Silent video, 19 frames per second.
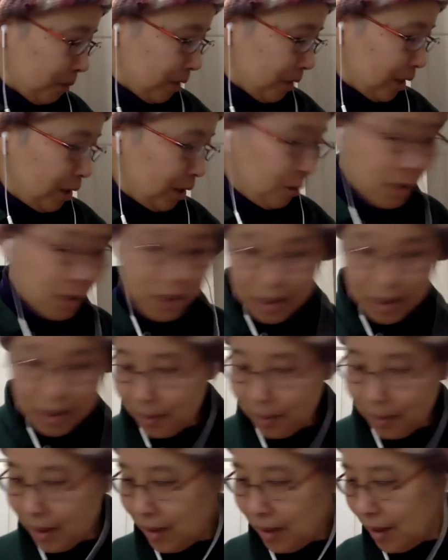with
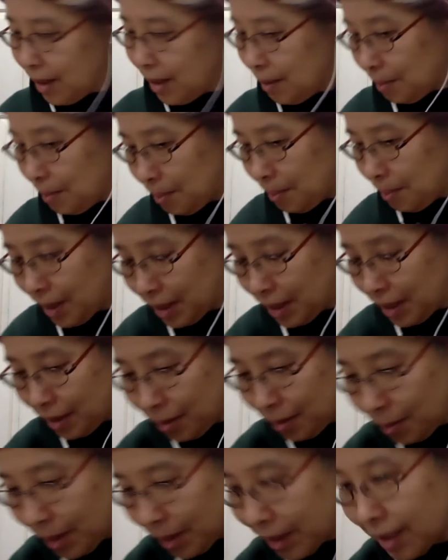something that might or
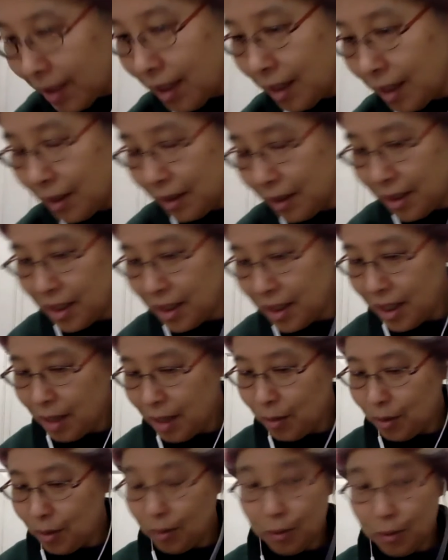might not sound
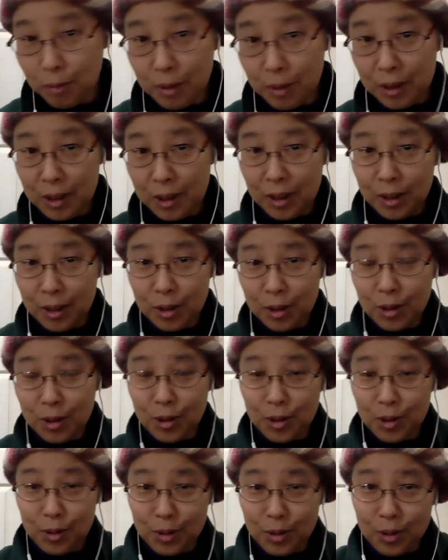familiar to
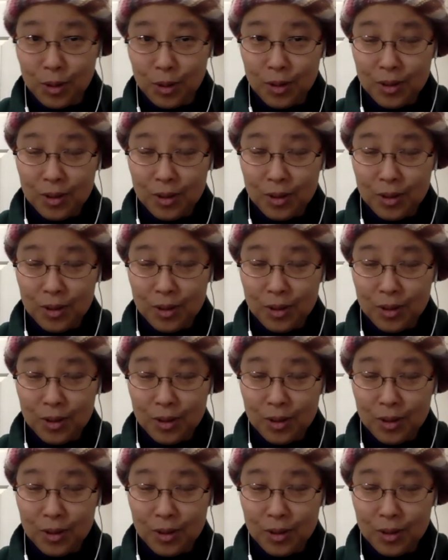you.